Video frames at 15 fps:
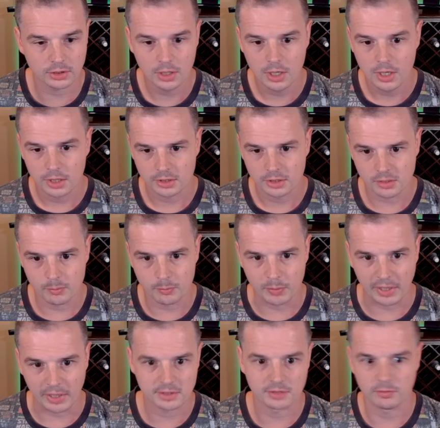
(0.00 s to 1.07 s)
This is the
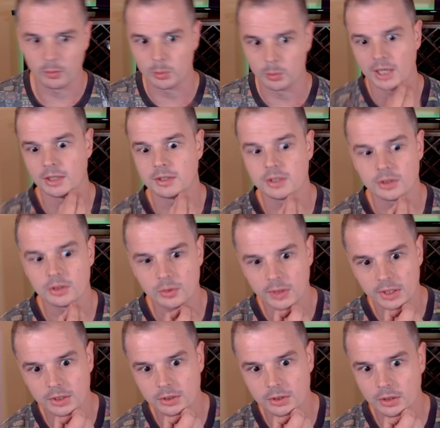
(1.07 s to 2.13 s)
best of a bad
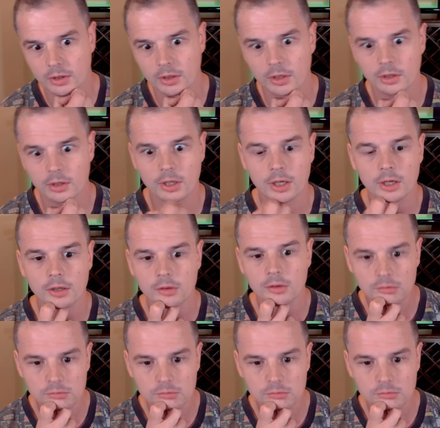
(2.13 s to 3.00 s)
situation, I think, there.